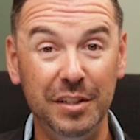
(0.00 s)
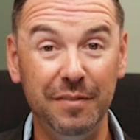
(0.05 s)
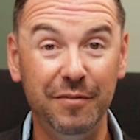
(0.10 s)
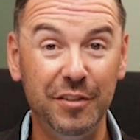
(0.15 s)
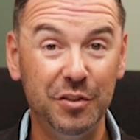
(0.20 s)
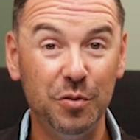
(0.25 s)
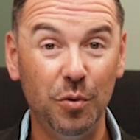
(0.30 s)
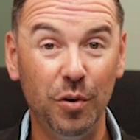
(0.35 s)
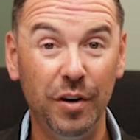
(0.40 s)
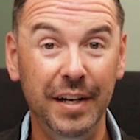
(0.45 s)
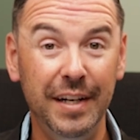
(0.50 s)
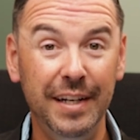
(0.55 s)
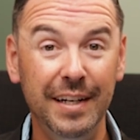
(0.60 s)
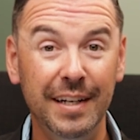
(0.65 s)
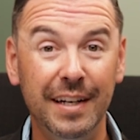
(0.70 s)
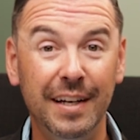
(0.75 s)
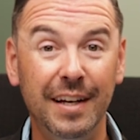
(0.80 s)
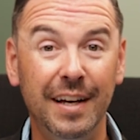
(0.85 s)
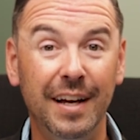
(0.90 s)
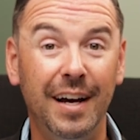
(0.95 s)
inventory,
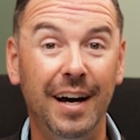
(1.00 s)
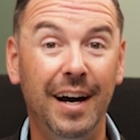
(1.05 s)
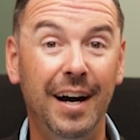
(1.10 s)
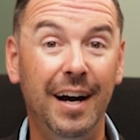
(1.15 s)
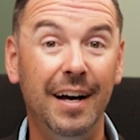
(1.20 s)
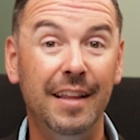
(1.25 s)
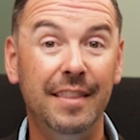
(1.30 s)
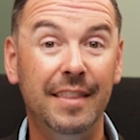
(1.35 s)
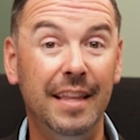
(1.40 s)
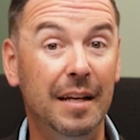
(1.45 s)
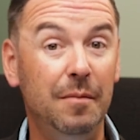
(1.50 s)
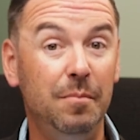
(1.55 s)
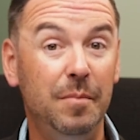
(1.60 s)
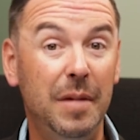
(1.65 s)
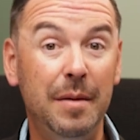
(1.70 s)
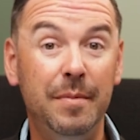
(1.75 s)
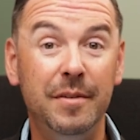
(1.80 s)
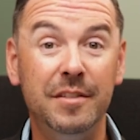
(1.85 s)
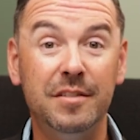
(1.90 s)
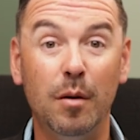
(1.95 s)
that
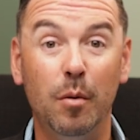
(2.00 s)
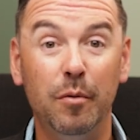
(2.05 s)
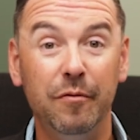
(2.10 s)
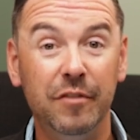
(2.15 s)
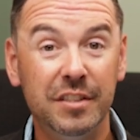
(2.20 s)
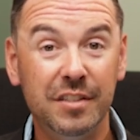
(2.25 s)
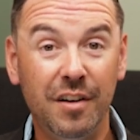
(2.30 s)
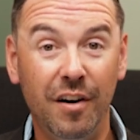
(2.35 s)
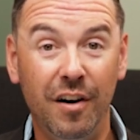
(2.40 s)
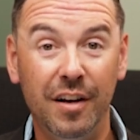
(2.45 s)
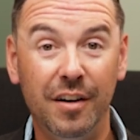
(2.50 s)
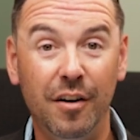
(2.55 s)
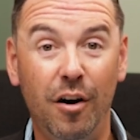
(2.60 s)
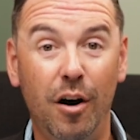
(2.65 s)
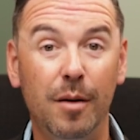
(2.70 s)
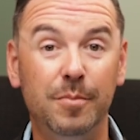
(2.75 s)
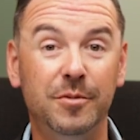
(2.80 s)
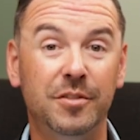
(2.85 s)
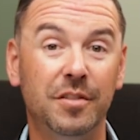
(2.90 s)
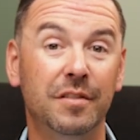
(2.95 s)
maybe some of it's gone
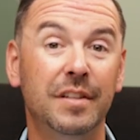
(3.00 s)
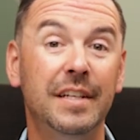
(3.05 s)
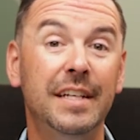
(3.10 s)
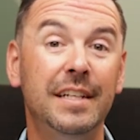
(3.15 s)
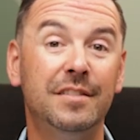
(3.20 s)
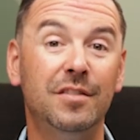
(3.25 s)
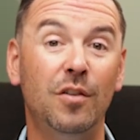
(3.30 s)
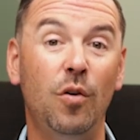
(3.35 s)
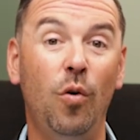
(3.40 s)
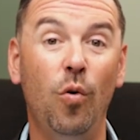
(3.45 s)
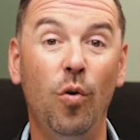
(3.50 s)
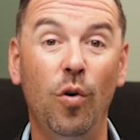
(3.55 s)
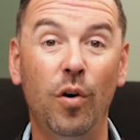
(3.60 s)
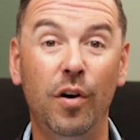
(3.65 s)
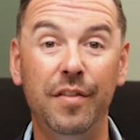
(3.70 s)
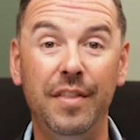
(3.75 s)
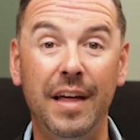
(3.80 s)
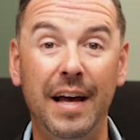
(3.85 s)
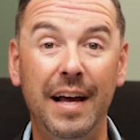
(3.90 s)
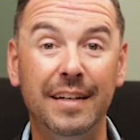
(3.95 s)
obsolete,
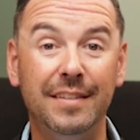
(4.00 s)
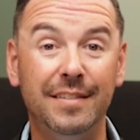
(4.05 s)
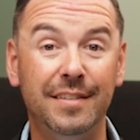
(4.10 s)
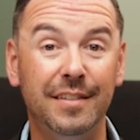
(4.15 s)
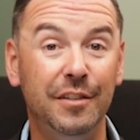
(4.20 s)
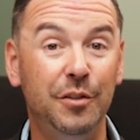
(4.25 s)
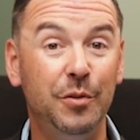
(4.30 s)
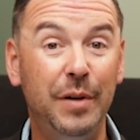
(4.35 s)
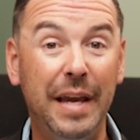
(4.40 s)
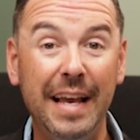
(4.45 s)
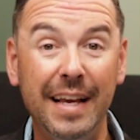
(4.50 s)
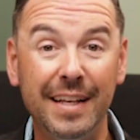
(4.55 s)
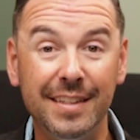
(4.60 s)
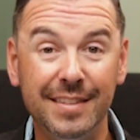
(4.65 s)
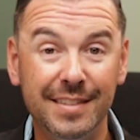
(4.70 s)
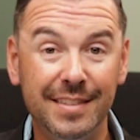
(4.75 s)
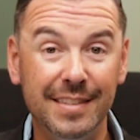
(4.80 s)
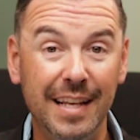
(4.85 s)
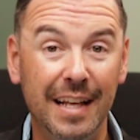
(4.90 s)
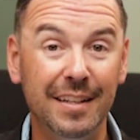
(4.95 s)
or that you can't
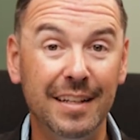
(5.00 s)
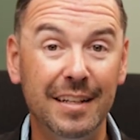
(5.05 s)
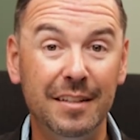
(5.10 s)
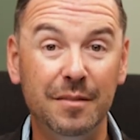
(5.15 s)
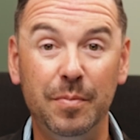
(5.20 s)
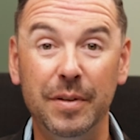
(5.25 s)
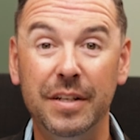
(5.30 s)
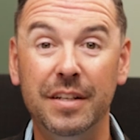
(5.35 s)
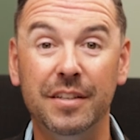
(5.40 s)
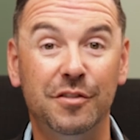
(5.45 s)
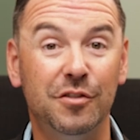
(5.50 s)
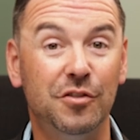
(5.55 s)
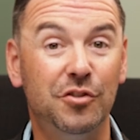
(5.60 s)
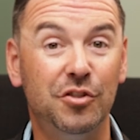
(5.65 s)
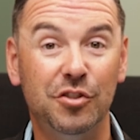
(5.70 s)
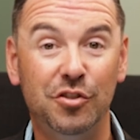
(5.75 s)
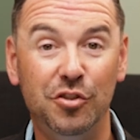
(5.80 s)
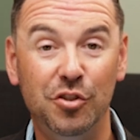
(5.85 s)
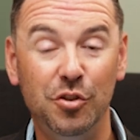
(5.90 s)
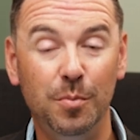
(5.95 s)
sell it because there's
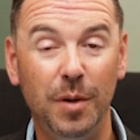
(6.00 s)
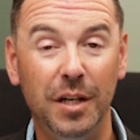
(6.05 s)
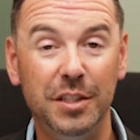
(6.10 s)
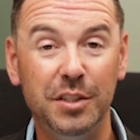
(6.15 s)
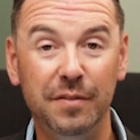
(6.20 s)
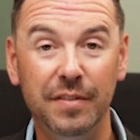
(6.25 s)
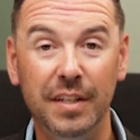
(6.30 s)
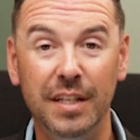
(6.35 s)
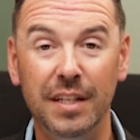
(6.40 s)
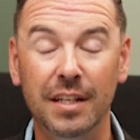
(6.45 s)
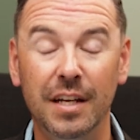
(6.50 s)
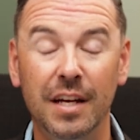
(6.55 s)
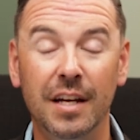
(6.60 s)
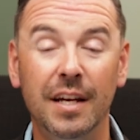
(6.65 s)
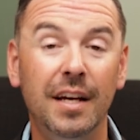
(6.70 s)
just too much of it.